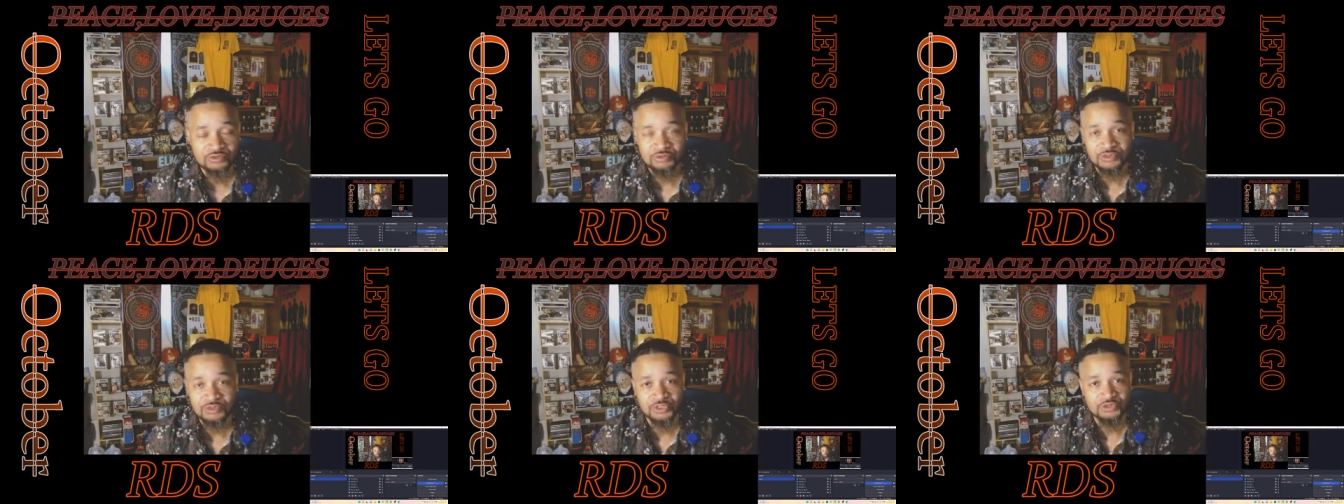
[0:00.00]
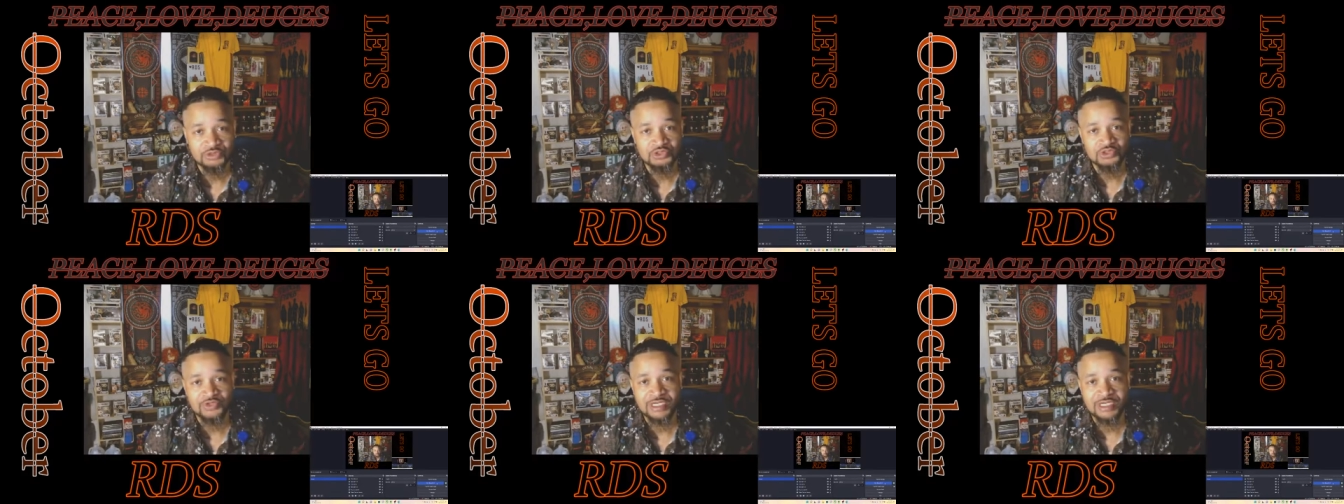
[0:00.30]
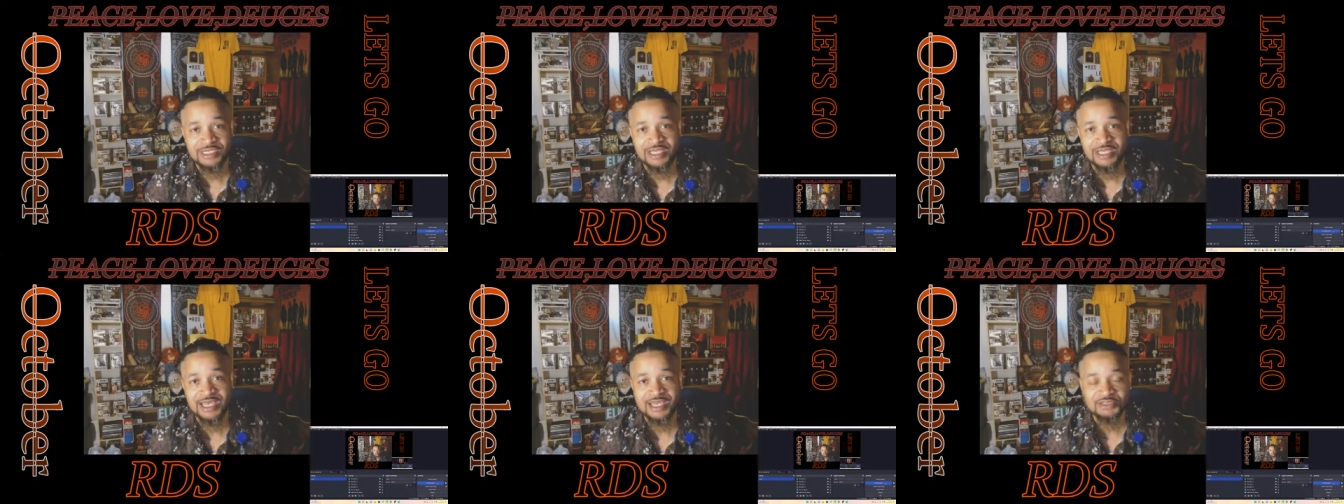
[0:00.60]
you know,
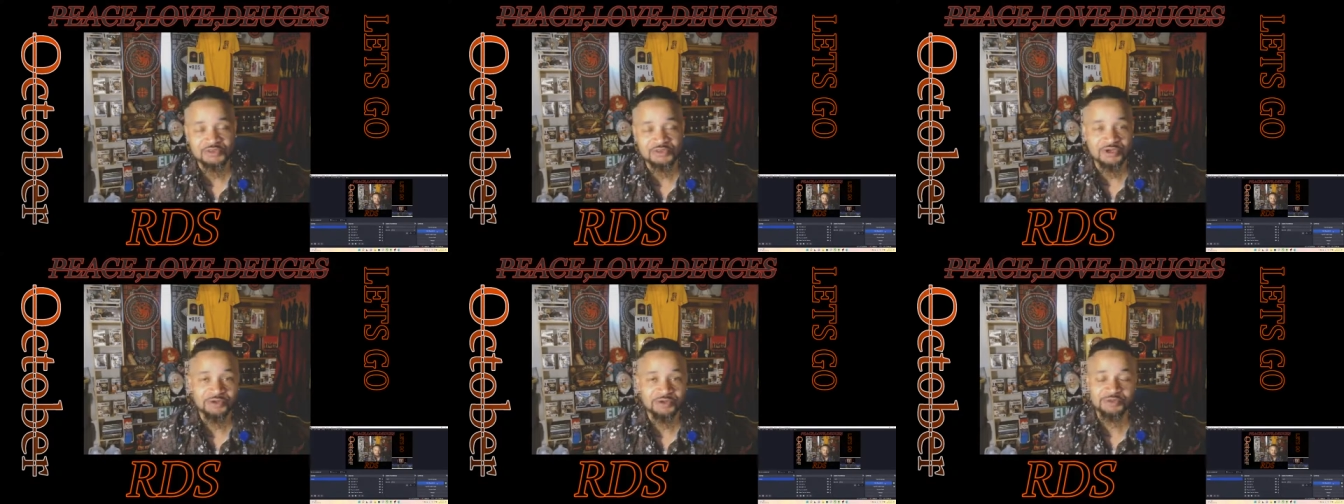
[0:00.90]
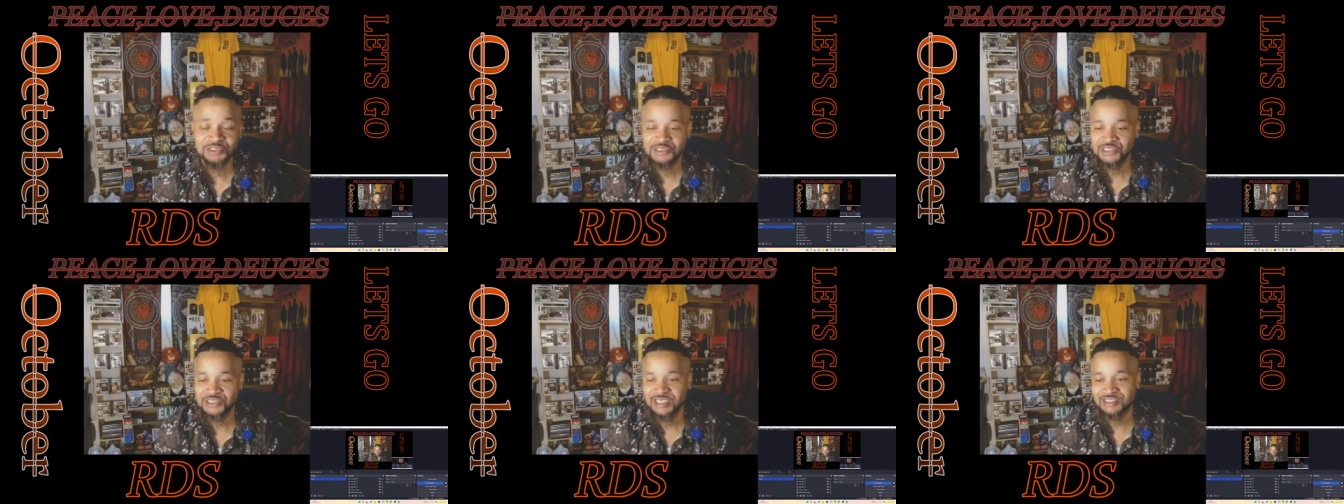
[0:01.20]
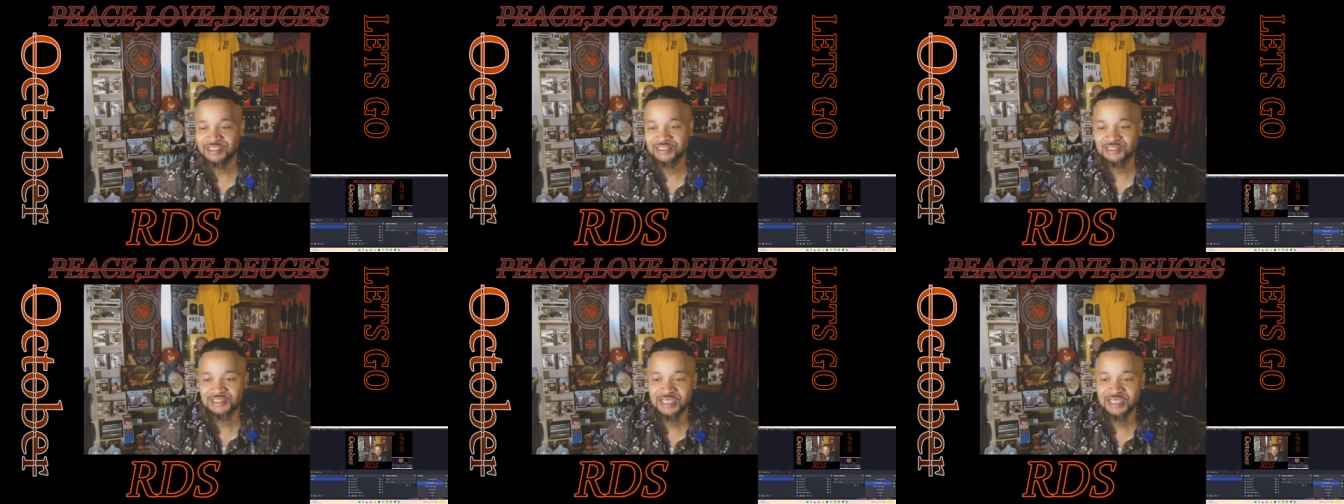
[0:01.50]
straight live. So I want to
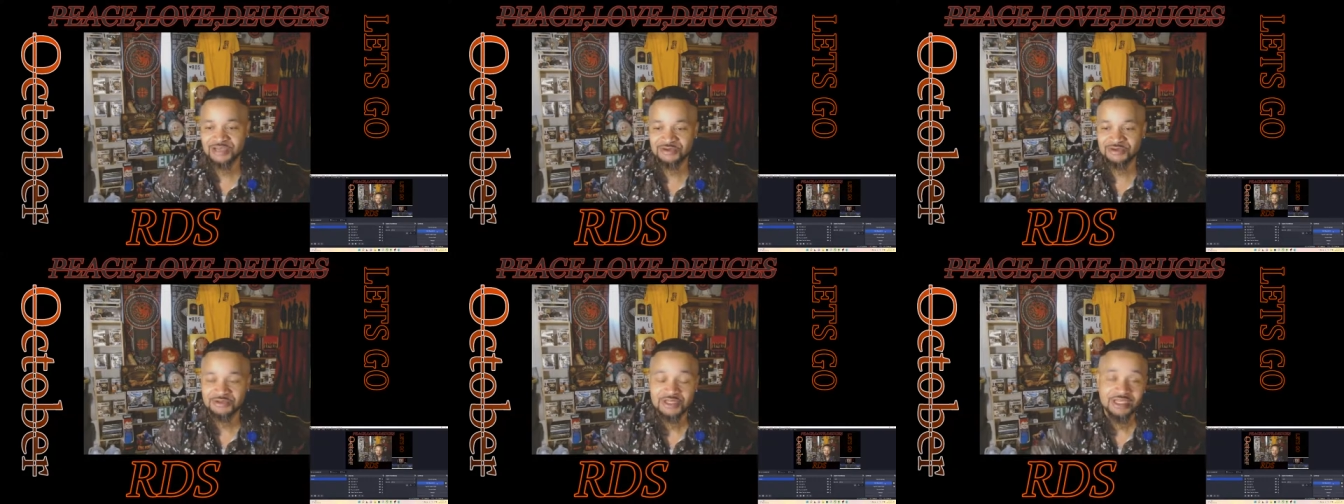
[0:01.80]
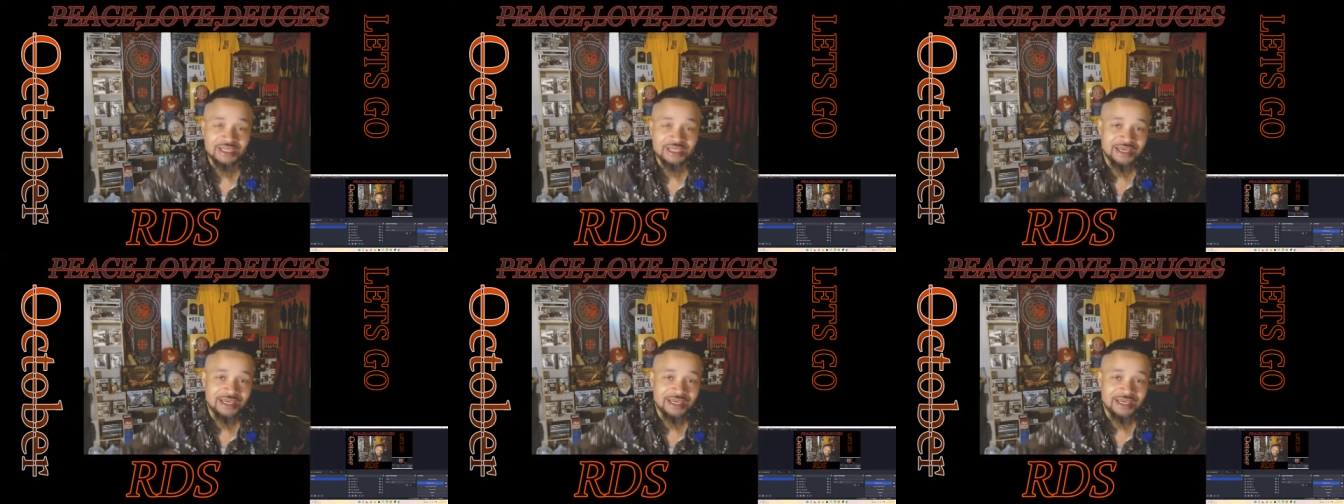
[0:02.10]
check this out.